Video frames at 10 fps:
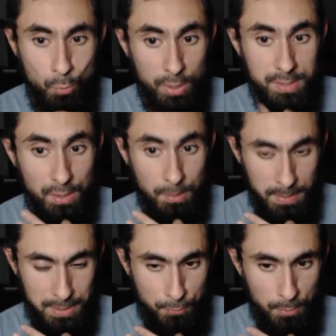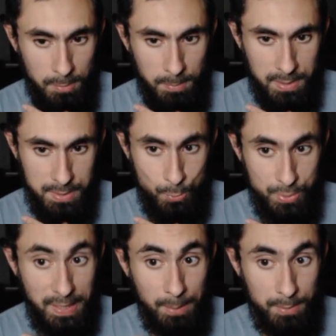worked out the best for me because it was
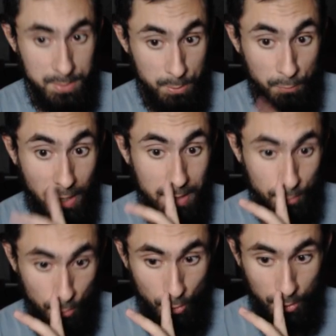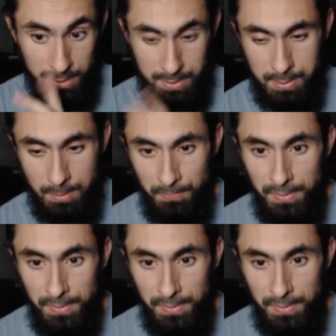able to survive the longest.